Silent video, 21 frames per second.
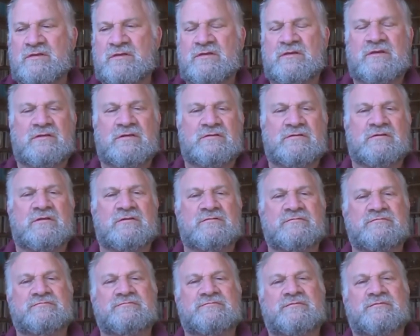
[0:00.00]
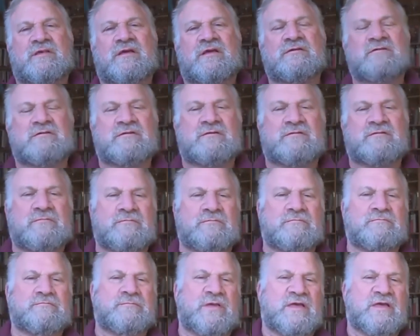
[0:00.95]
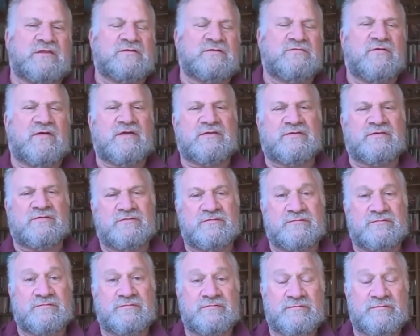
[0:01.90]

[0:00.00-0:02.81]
and bad advice.